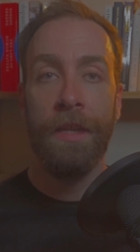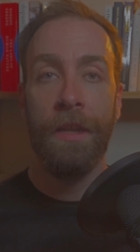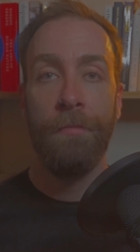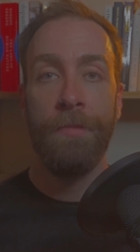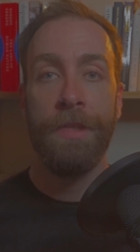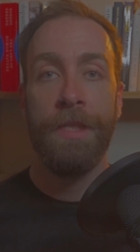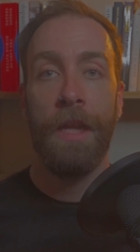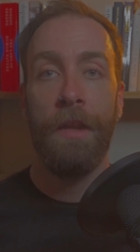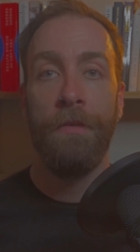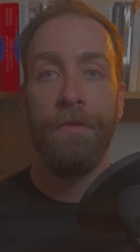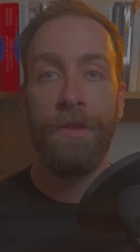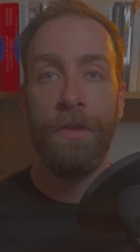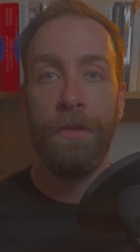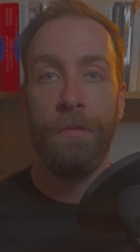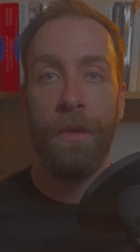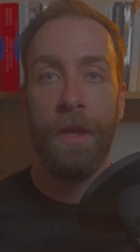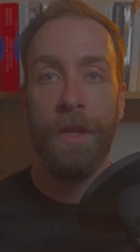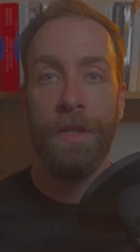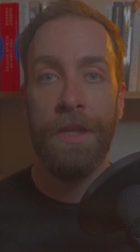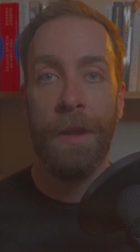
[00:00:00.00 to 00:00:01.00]
themselves so
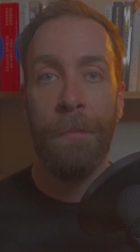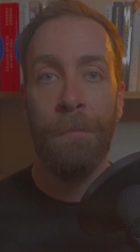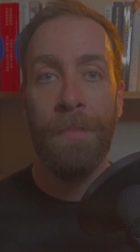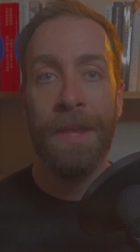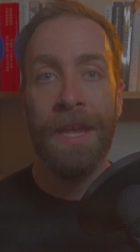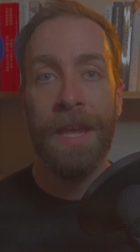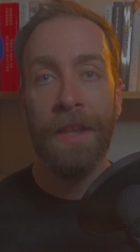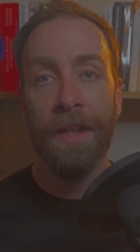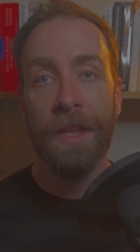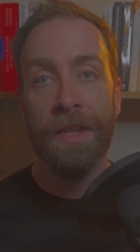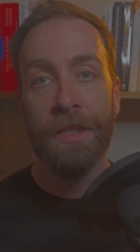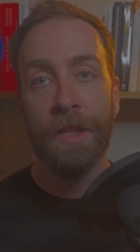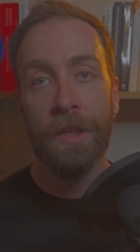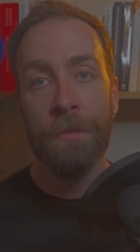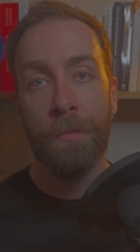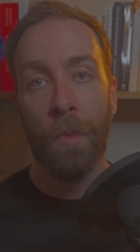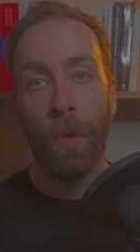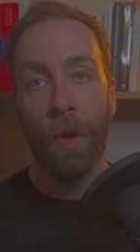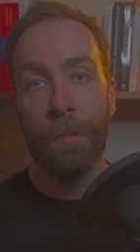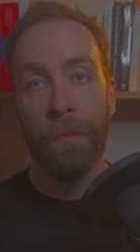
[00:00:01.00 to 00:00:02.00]
much and be a little
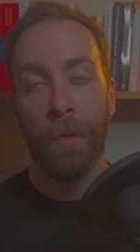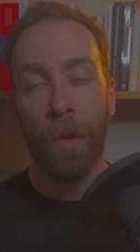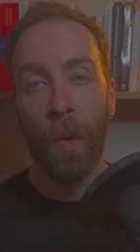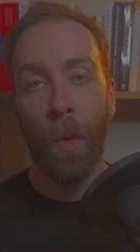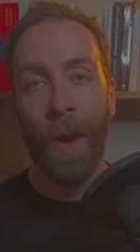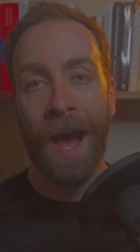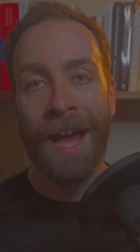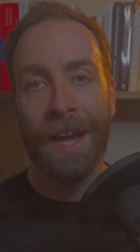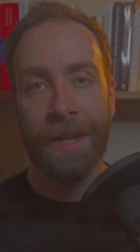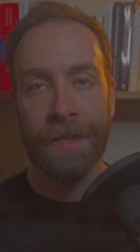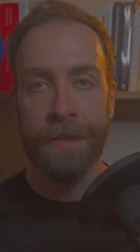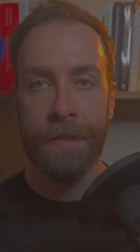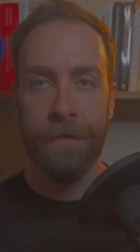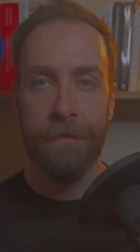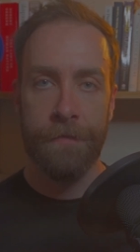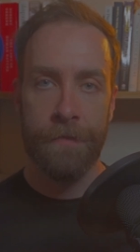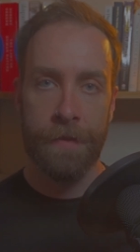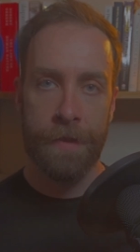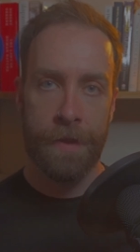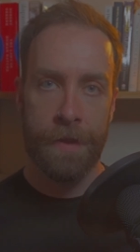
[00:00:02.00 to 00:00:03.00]
more
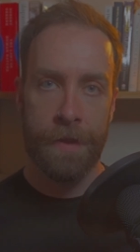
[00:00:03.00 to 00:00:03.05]
proactive.